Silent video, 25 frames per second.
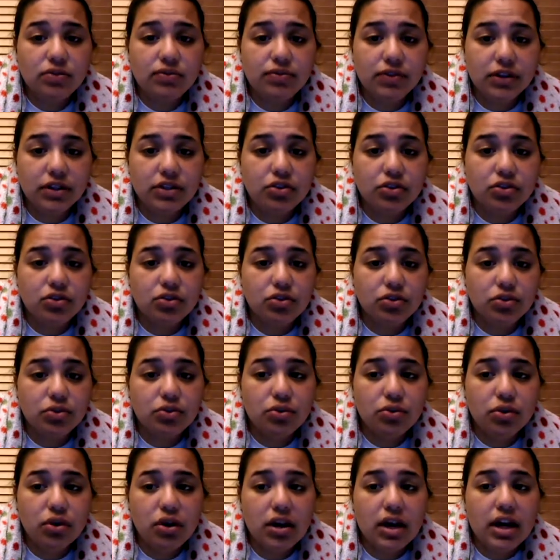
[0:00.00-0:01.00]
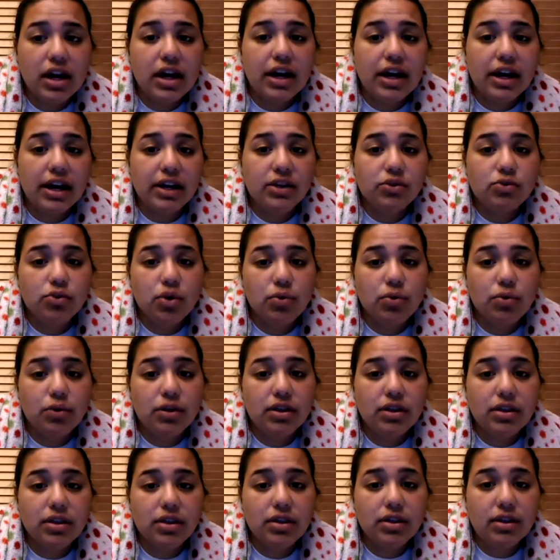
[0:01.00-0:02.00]
fun to do is one
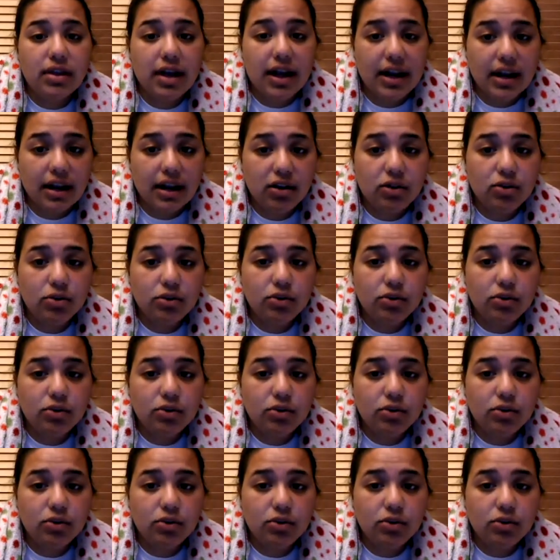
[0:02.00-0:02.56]
that includes